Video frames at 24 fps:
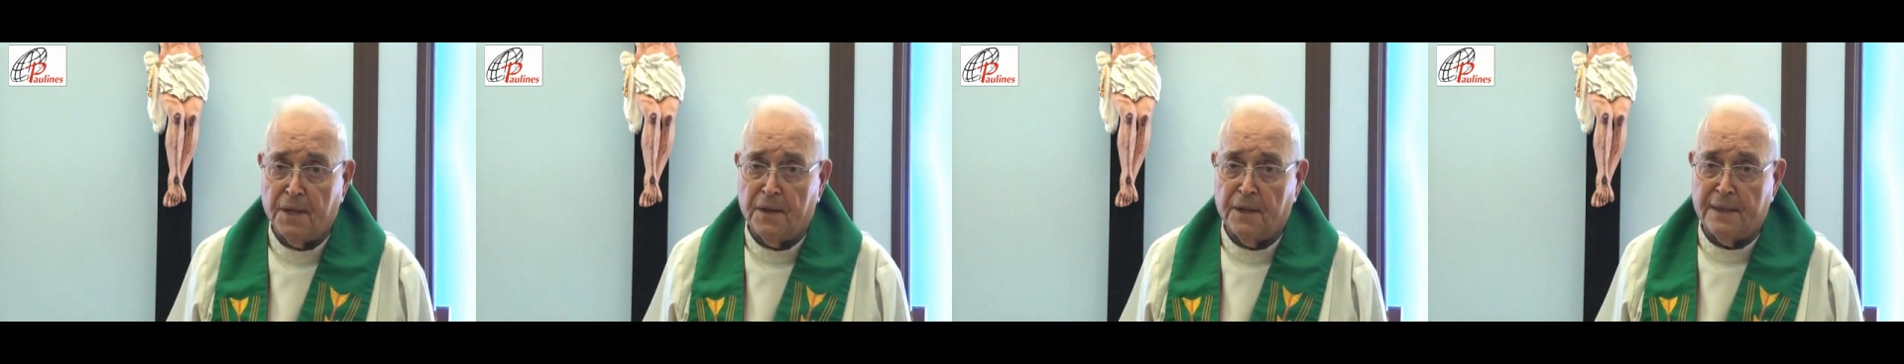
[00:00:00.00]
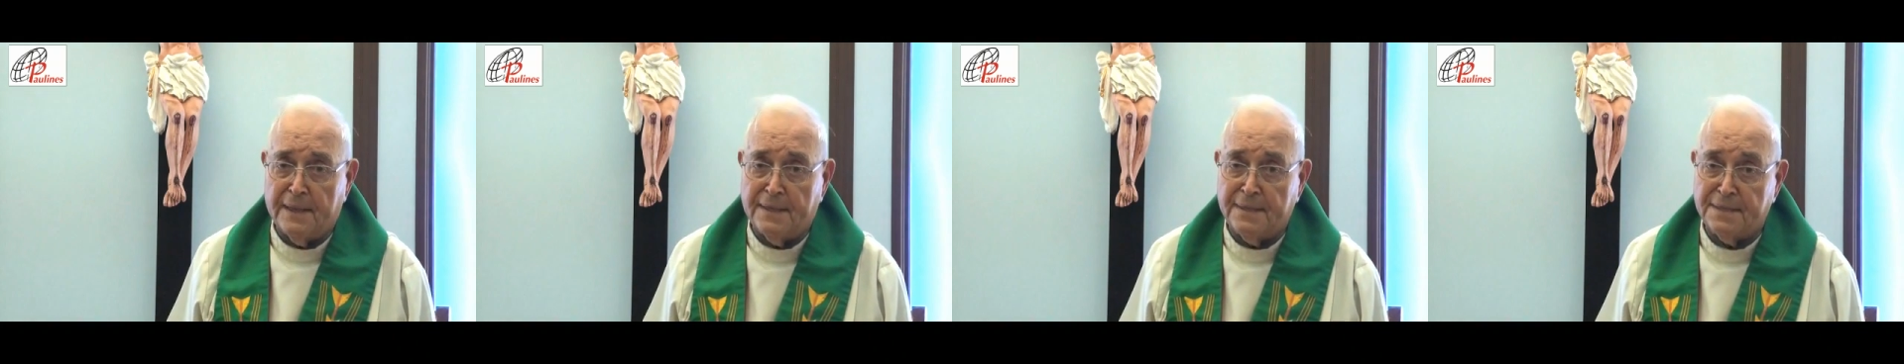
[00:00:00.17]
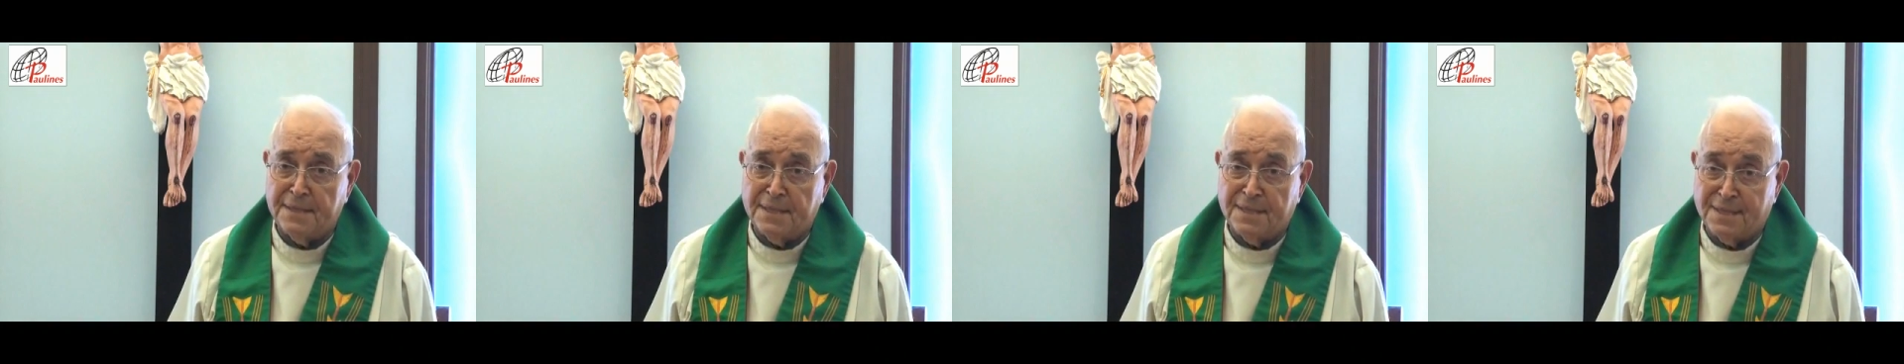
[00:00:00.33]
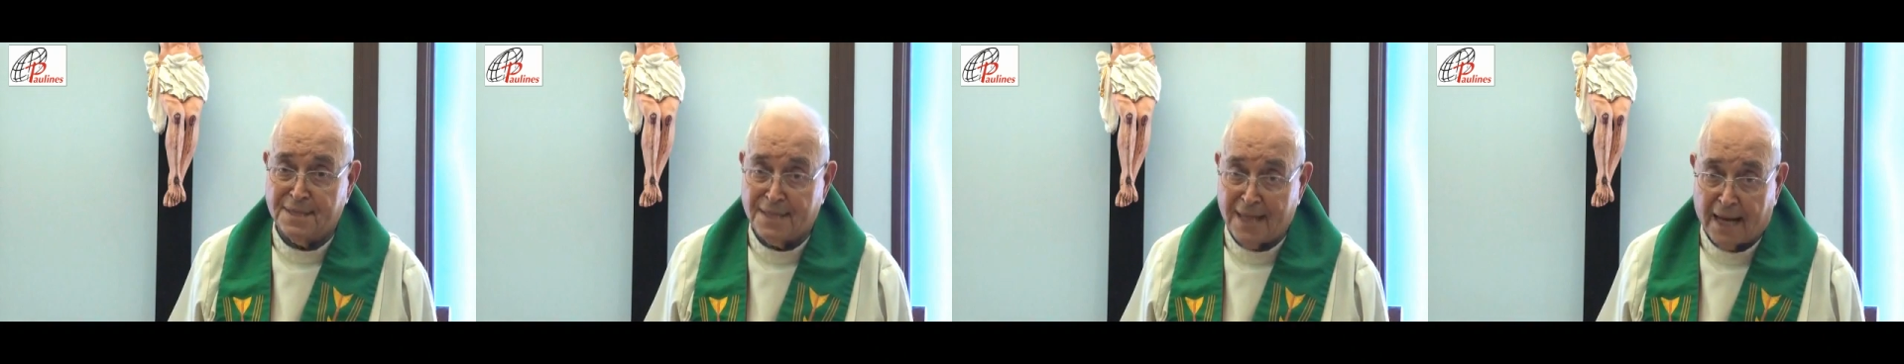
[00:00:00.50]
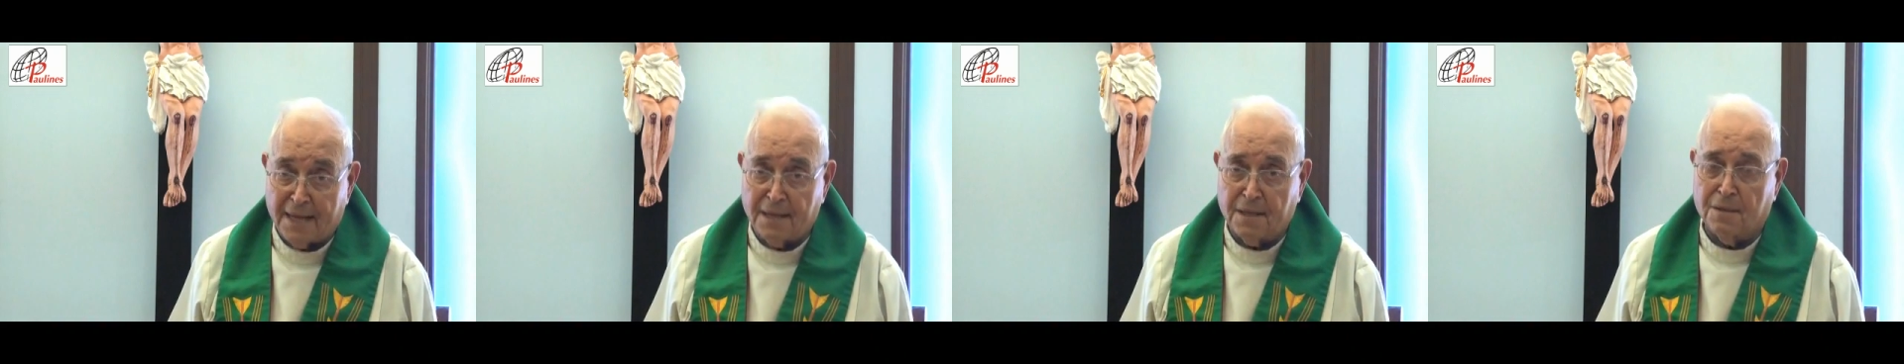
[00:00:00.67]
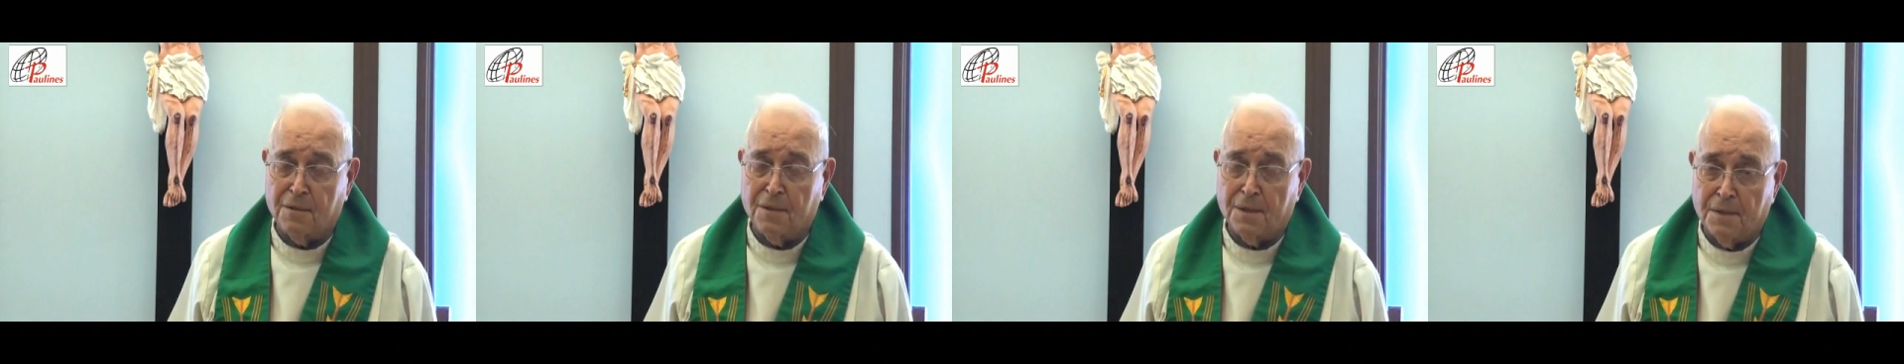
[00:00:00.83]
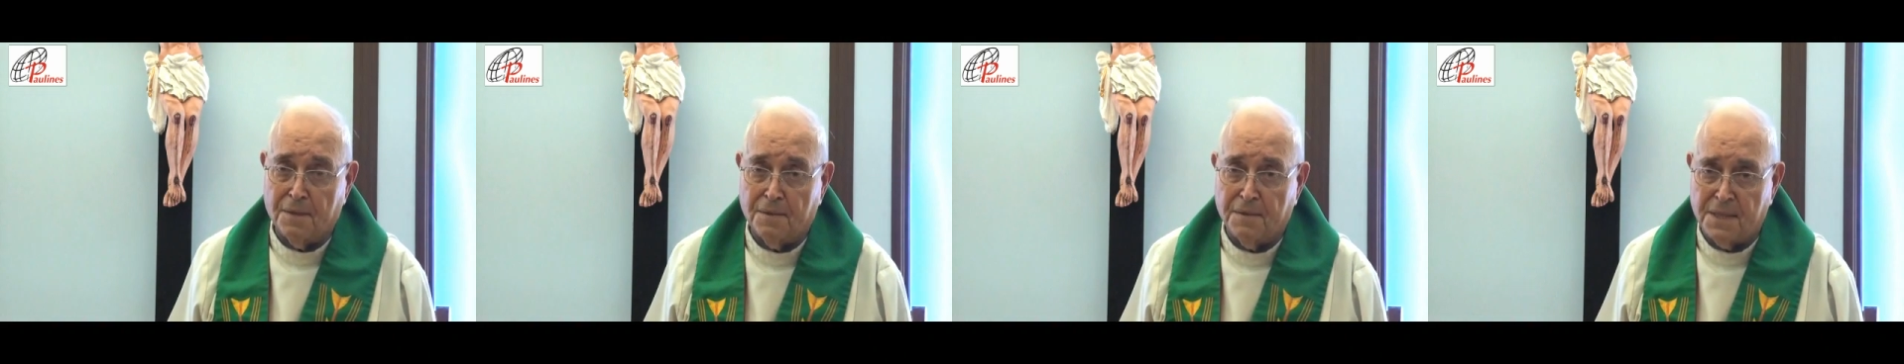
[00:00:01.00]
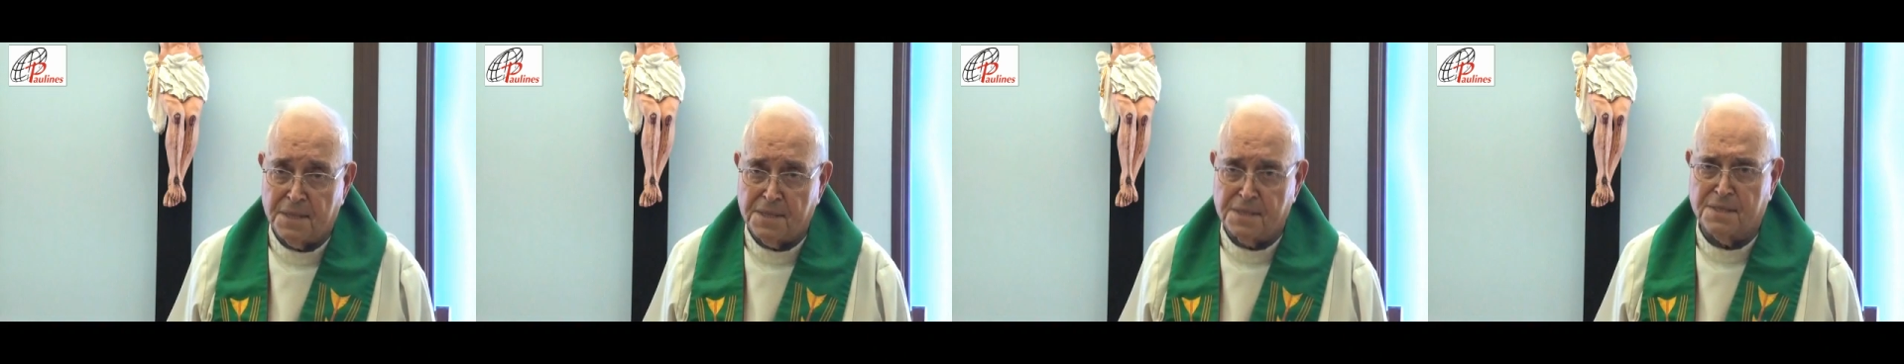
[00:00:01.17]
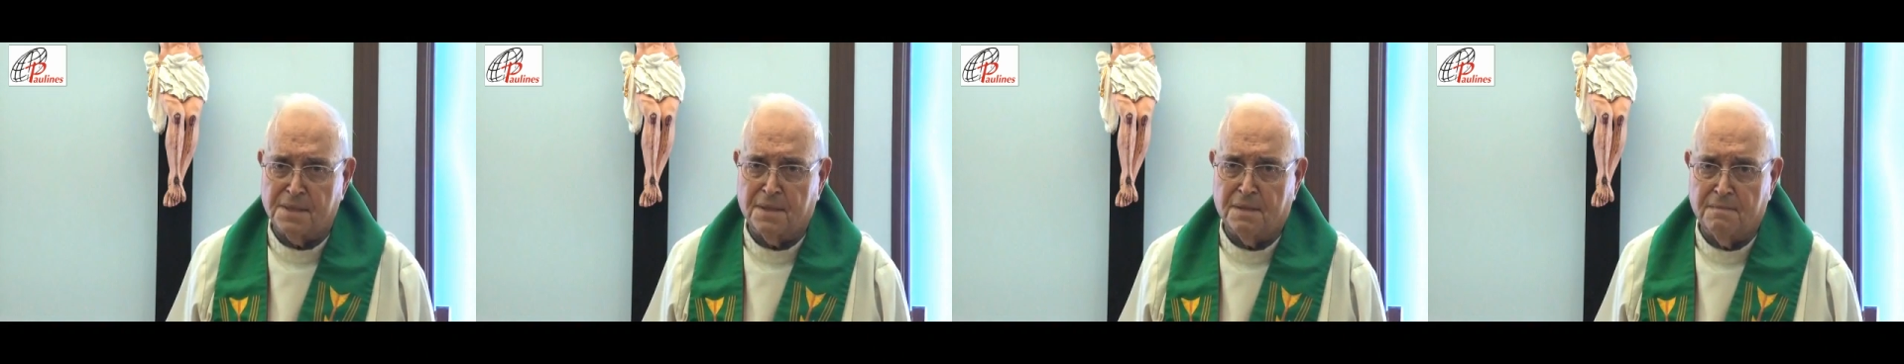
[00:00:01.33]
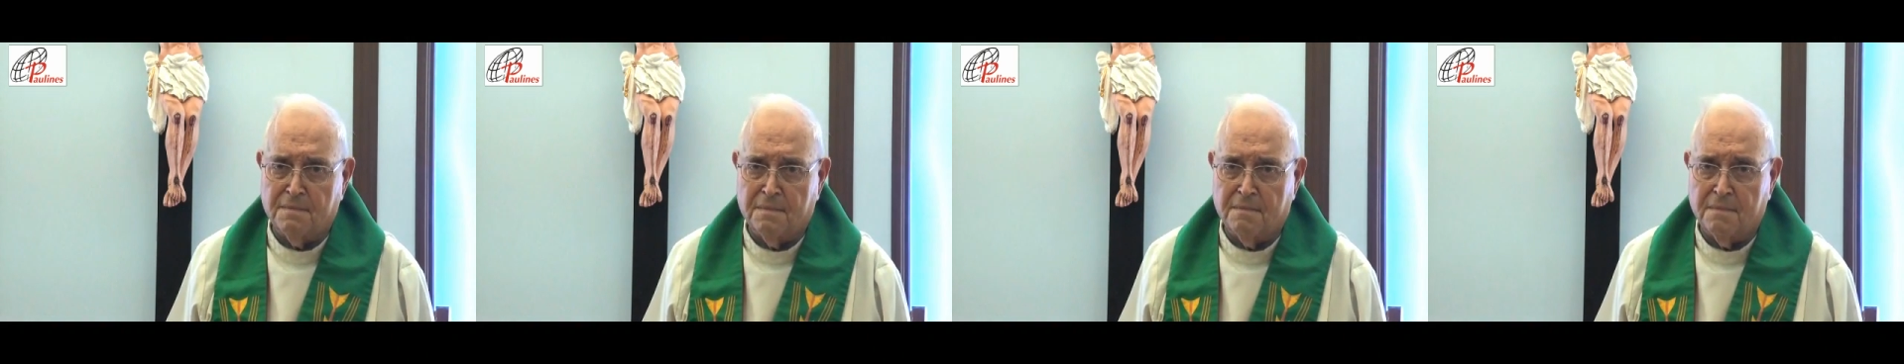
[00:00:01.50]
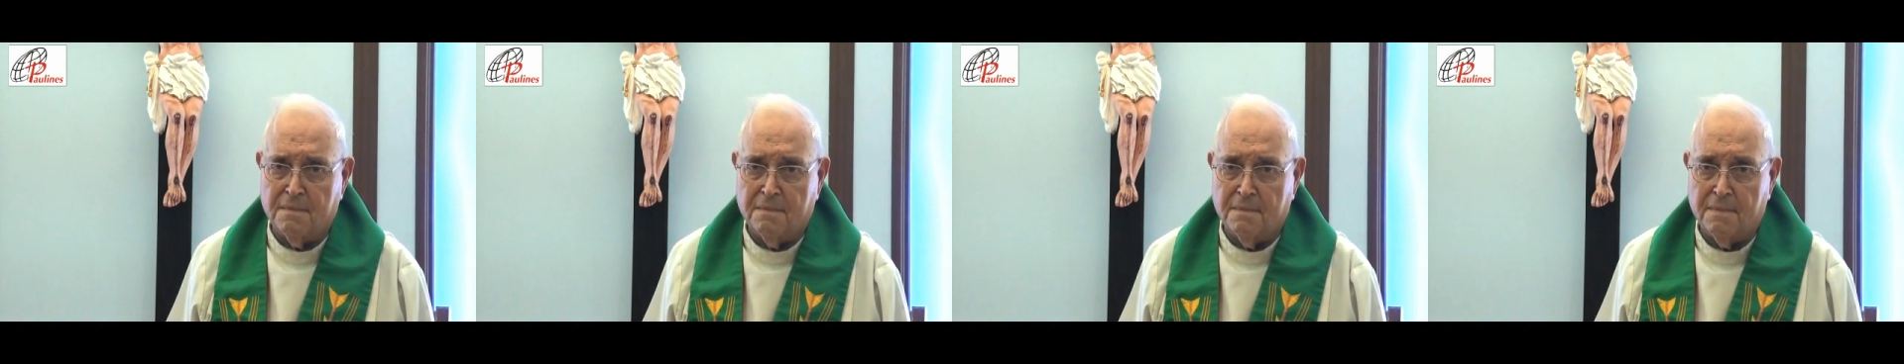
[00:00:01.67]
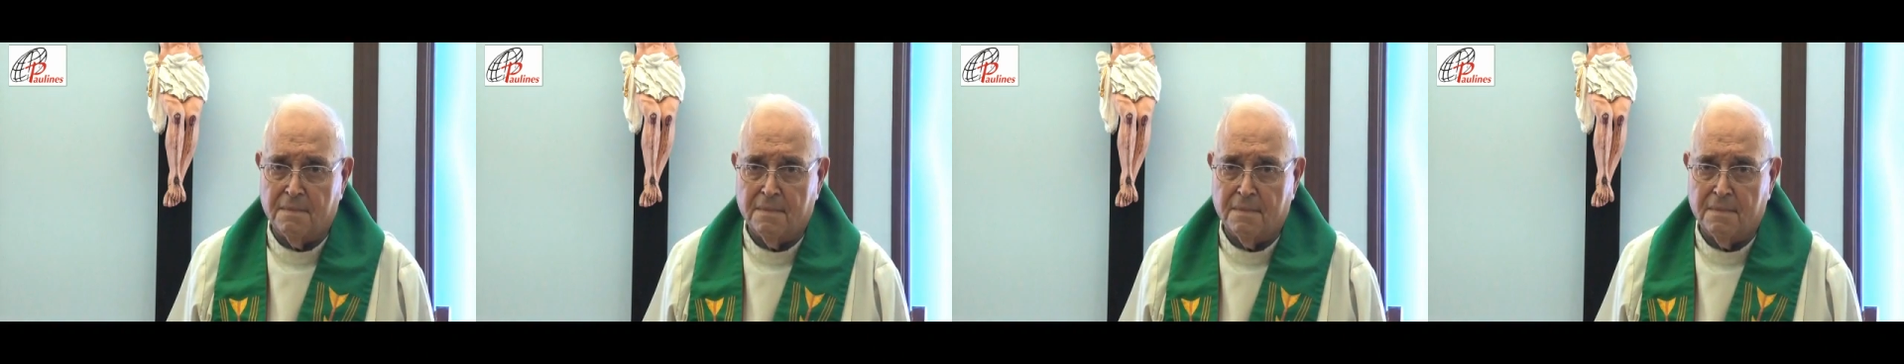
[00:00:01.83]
call secularism.